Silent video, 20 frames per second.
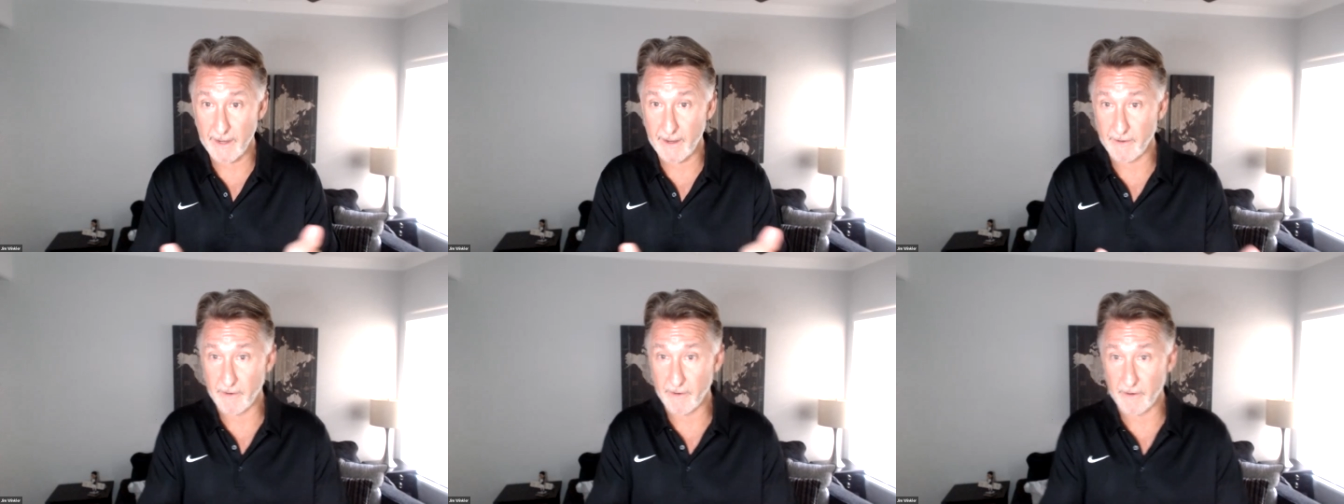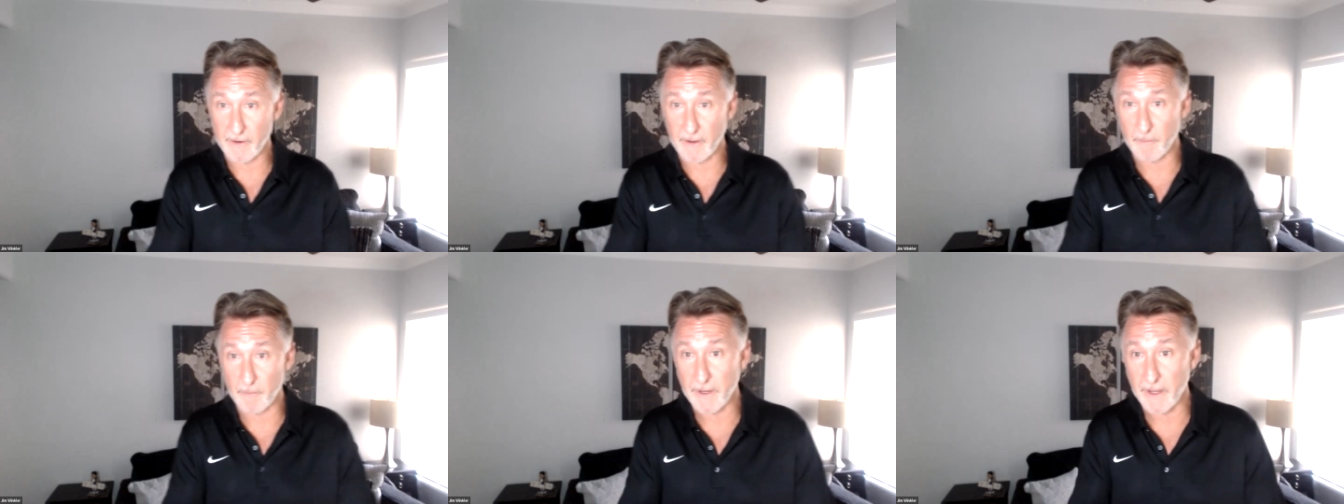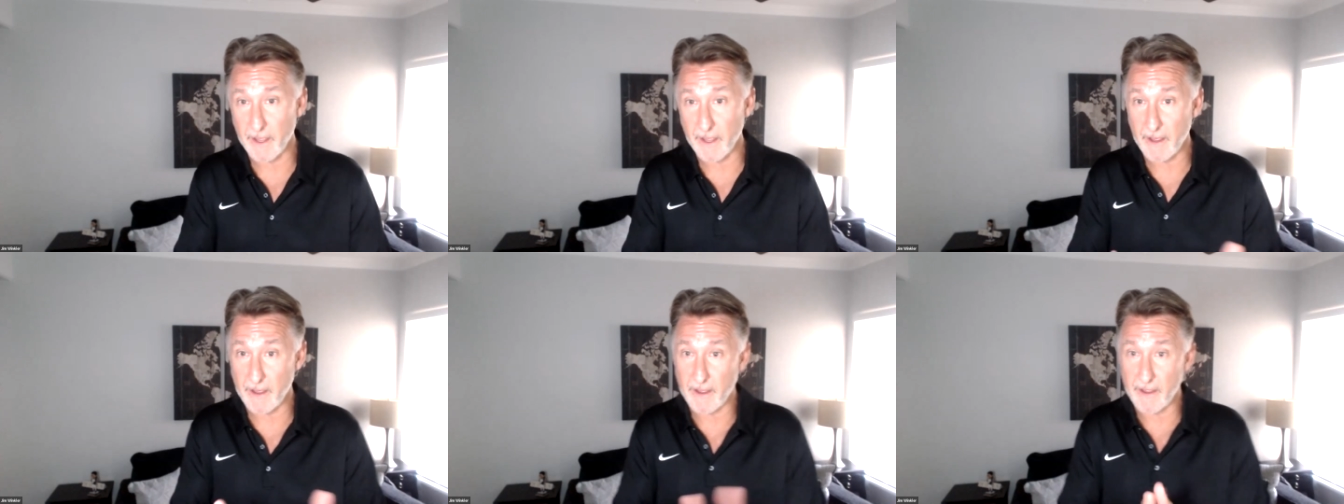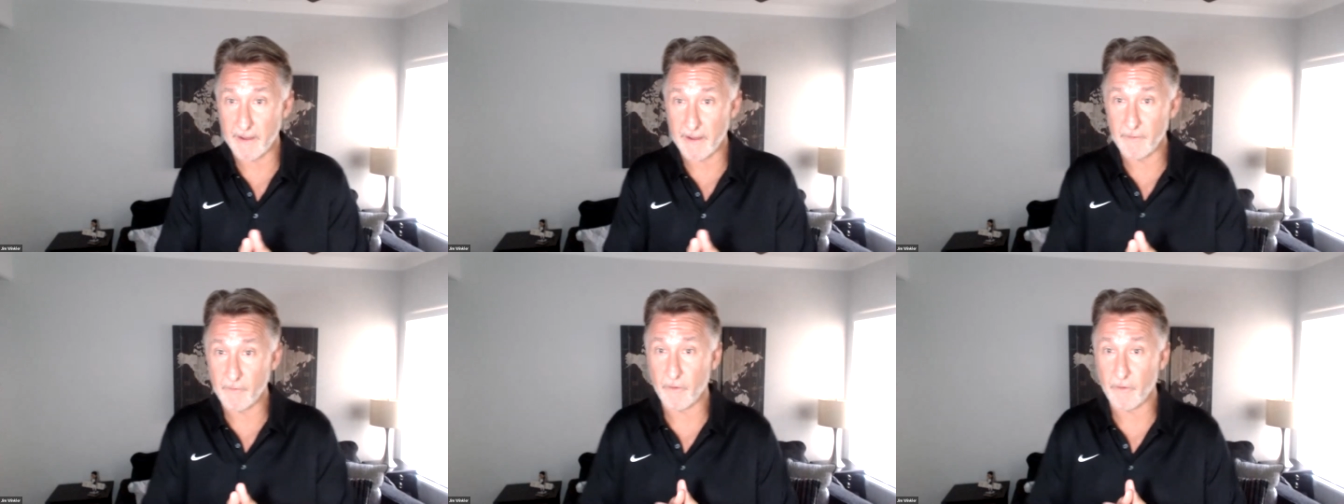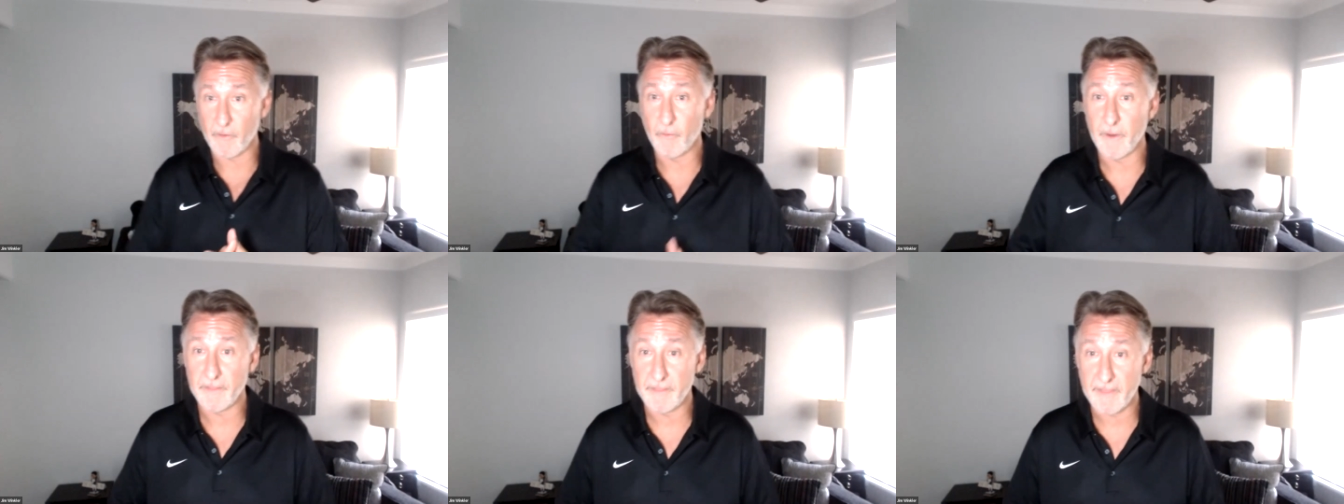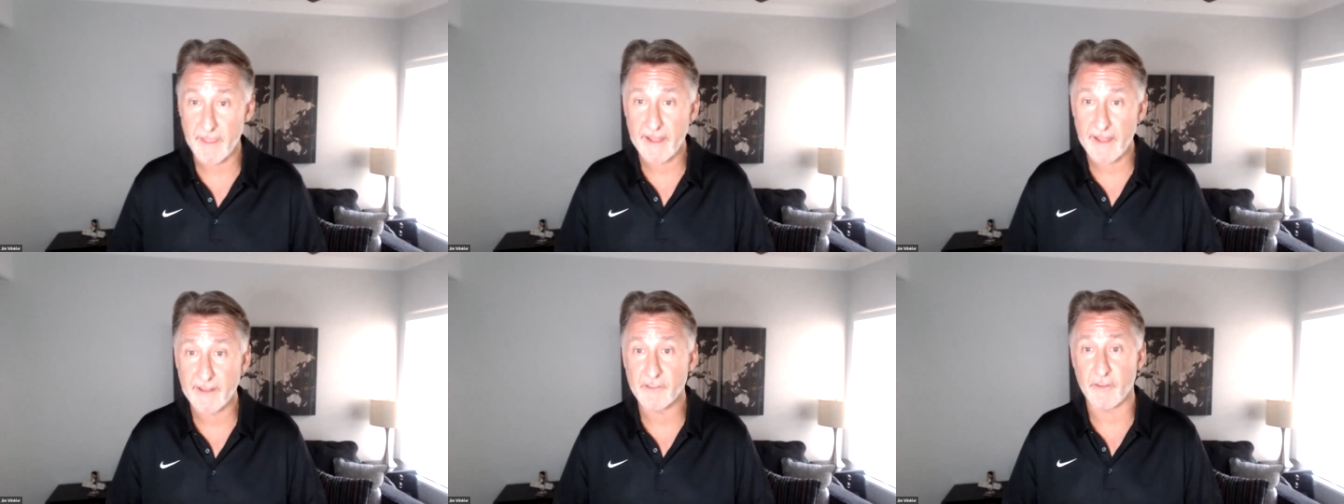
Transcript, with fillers: You're going to be uh, on with that.